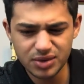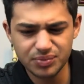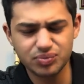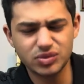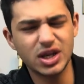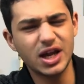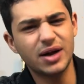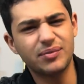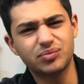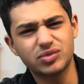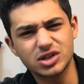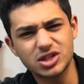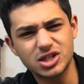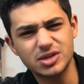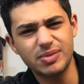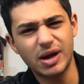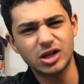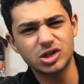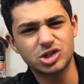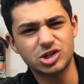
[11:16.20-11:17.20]
Yep, see,
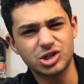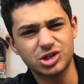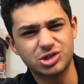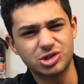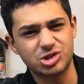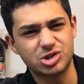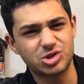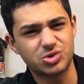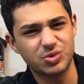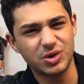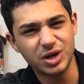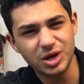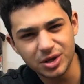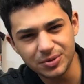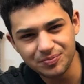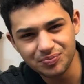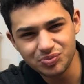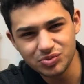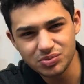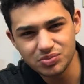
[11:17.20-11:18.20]
batch 6 is
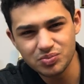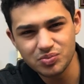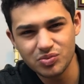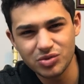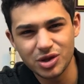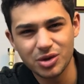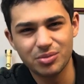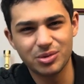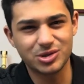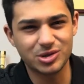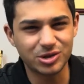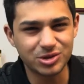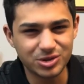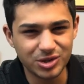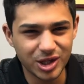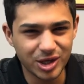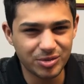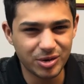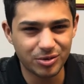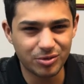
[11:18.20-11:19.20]
sweeter, but it's also a
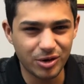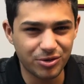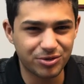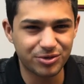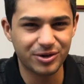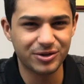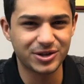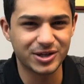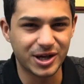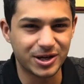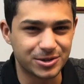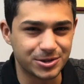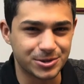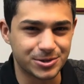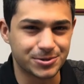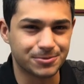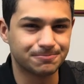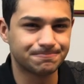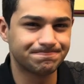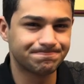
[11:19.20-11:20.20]
little bit rougher on the
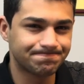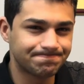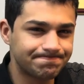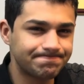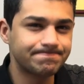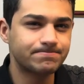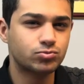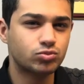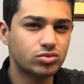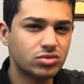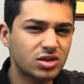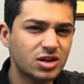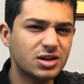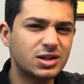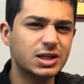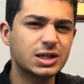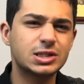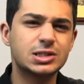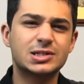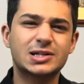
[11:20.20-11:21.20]
edges.
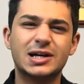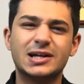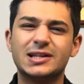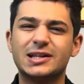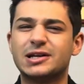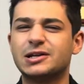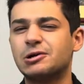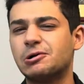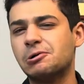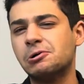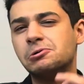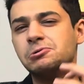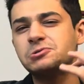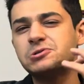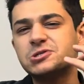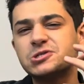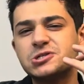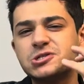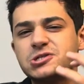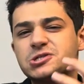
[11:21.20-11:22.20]
Like, there's kind of like an
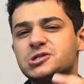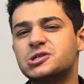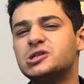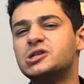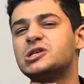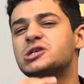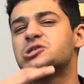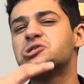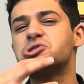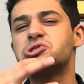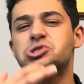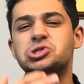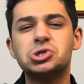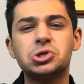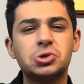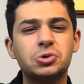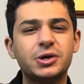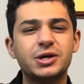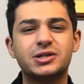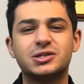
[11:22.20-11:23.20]
oatsness
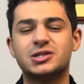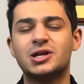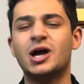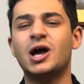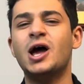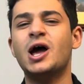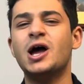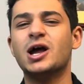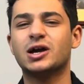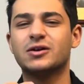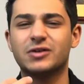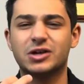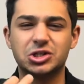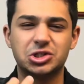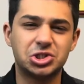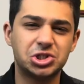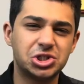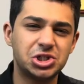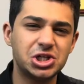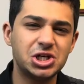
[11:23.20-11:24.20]
to it, kind of like a
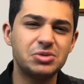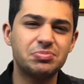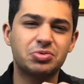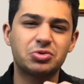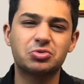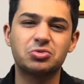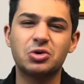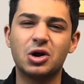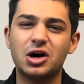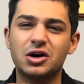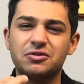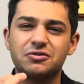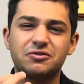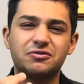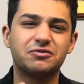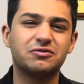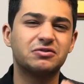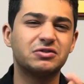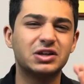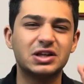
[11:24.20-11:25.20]
cheap, rough,
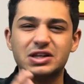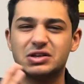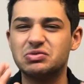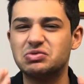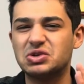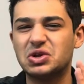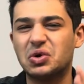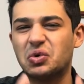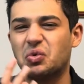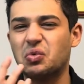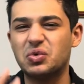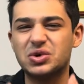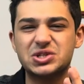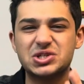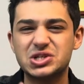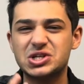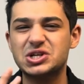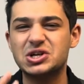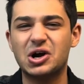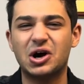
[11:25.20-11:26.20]

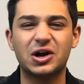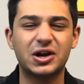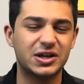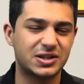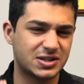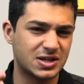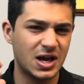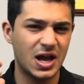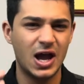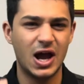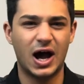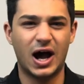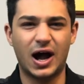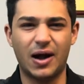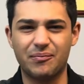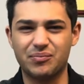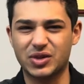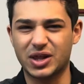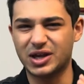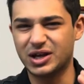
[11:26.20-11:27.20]
whiskey on it.
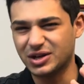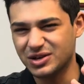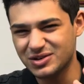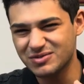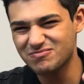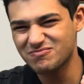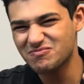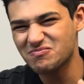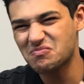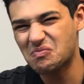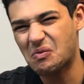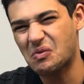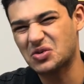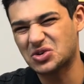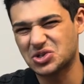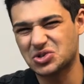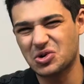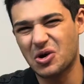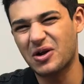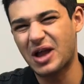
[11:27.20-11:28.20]
Like a
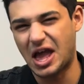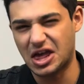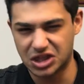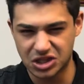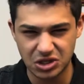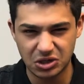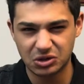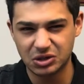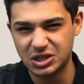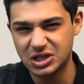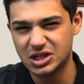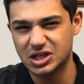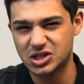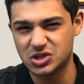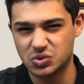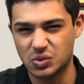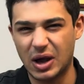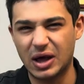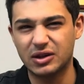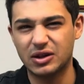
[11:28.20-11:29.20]
strong ethanol heat
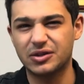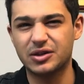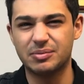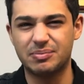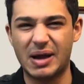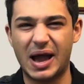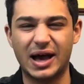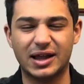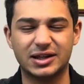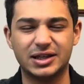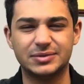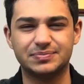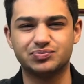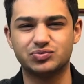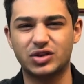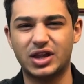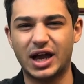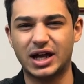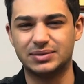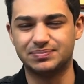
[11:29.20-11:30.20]
as well on the palate
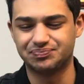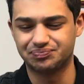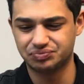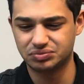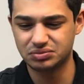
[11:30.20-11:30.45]
that